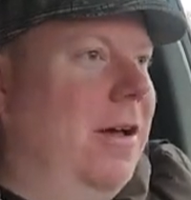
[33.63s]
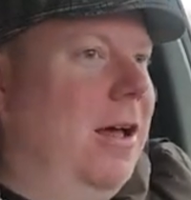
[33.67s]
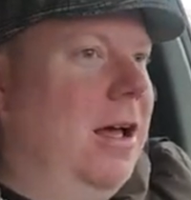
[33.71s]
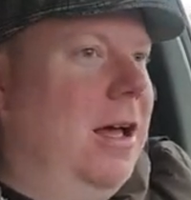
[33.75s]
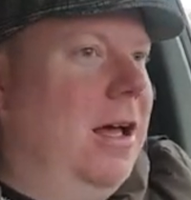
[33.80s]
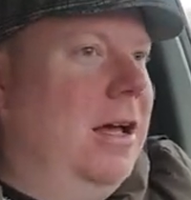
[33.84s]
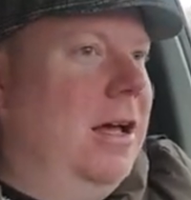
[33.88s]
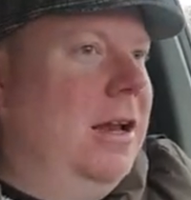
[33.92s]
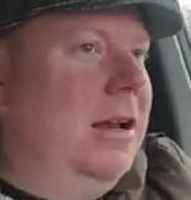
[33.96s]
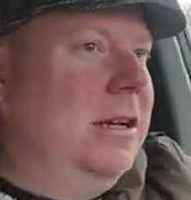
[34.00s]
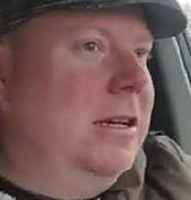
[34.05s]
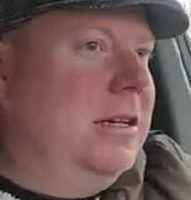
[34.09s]

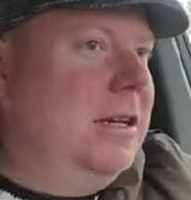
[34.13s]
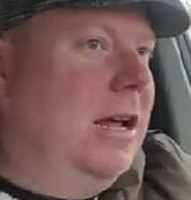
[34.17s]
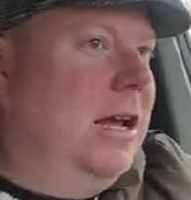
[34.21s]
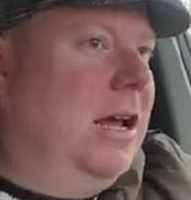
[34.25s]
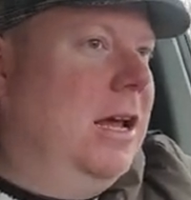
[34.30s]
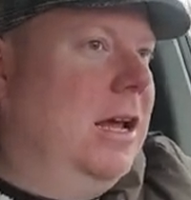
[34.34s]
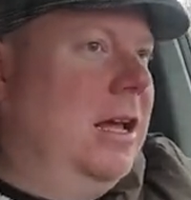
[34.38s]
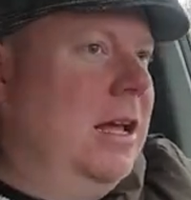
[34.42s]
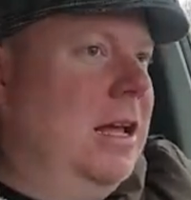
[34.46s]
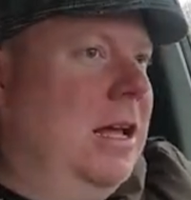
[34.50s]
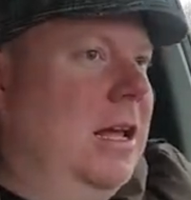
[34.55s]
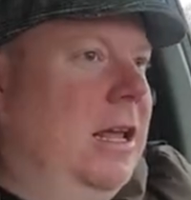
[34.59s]
and
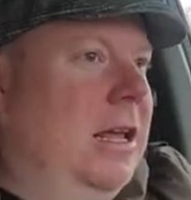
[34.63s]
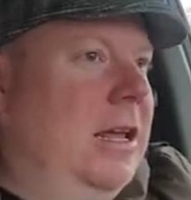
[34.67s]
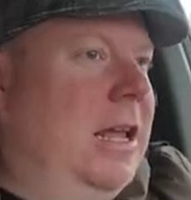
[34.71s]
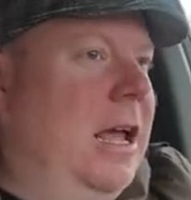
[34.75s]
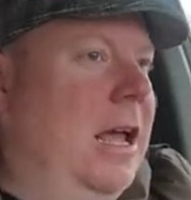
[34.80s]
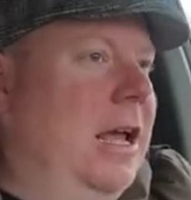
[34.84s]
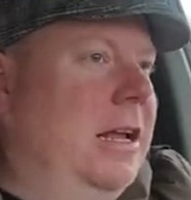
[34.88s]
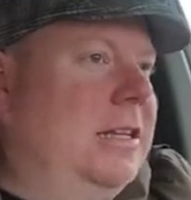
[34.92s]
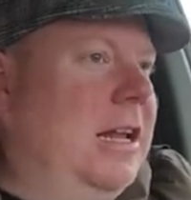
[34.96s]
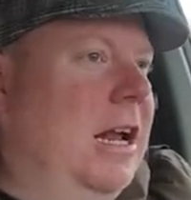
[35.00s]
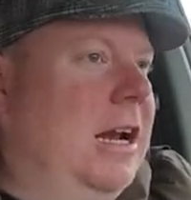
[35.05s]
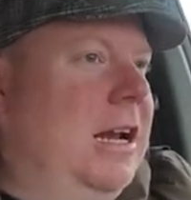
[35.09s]

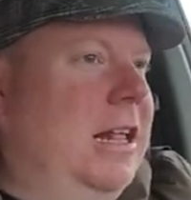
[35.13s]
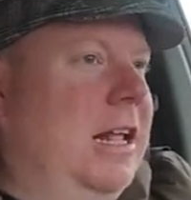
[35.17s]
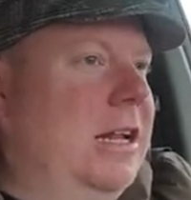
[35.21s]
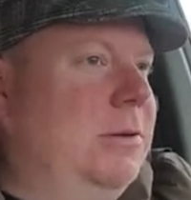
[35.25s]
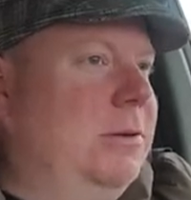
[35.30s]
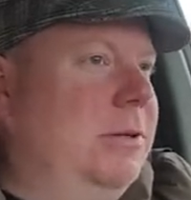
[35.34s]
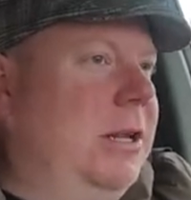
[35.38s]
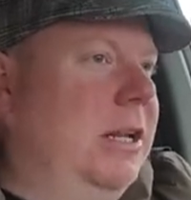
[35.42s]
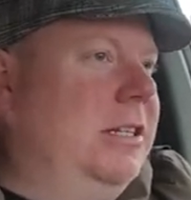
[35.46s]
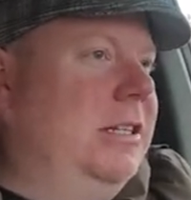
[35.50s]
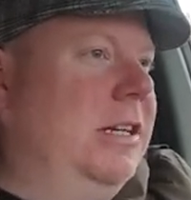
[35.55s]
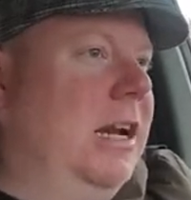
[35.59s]
that's
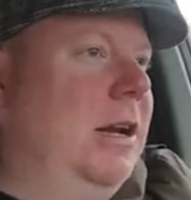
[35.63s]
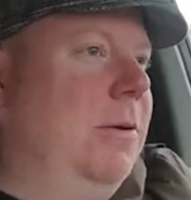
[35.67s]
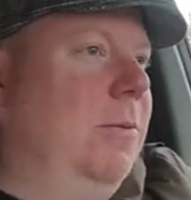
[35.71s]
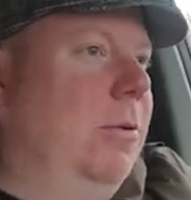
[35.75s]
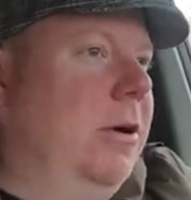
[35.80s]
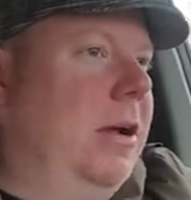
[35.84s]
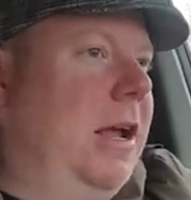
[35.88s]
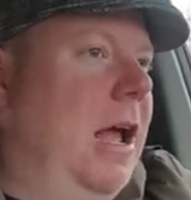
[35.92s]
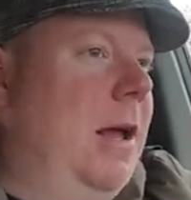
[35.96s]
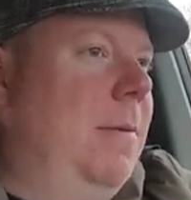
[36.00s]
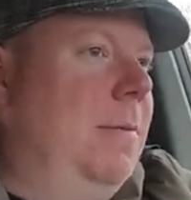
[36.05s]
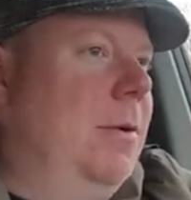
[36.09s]
exactly
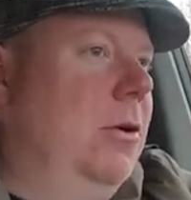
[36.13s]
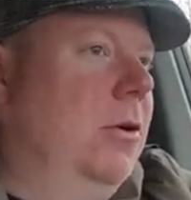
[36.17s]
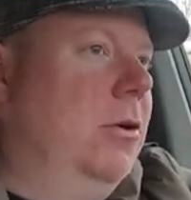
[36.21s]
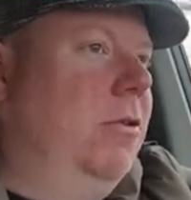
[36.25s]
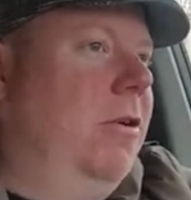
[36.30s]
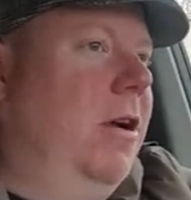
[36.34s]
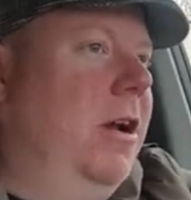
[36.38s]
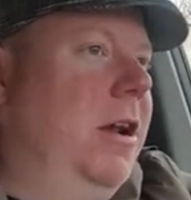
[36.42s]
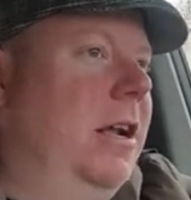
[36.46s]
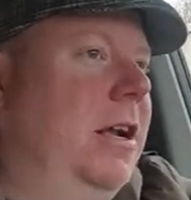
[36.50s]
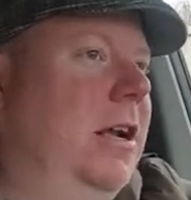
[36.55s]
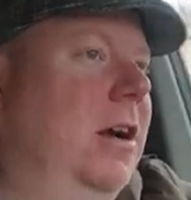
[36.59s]
what gambling on
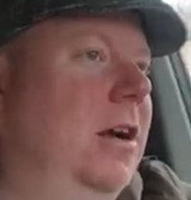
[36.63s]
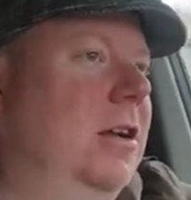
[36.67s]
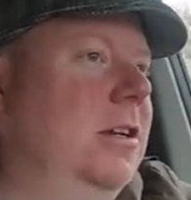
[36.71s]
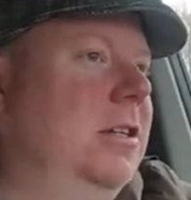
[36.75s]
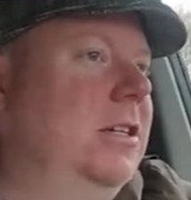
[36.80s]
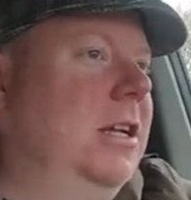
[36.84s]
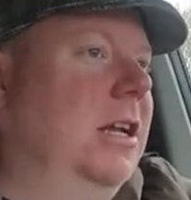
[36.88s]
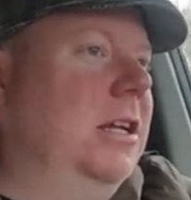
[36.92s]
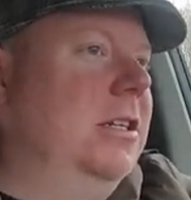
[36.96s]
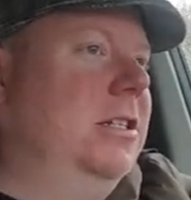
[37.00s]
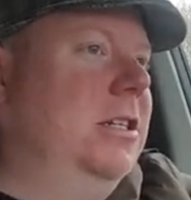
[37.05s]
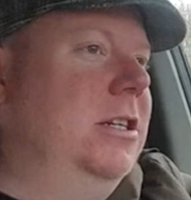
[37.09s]
credit cards
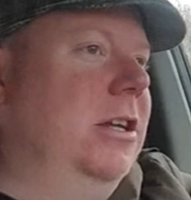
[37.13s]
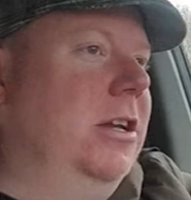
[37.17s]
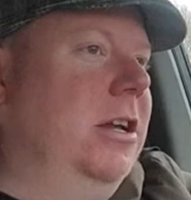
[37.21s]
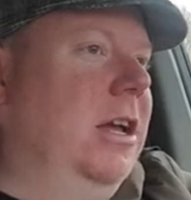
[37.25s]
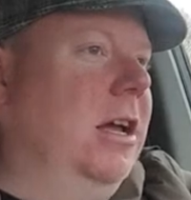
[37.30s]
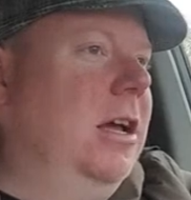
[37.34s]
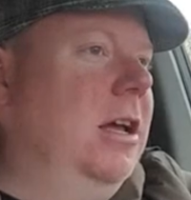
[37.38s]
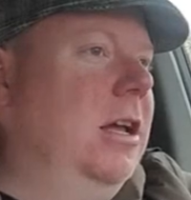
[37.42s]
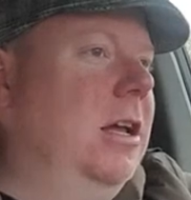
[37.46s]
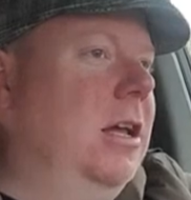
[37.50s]
does to you.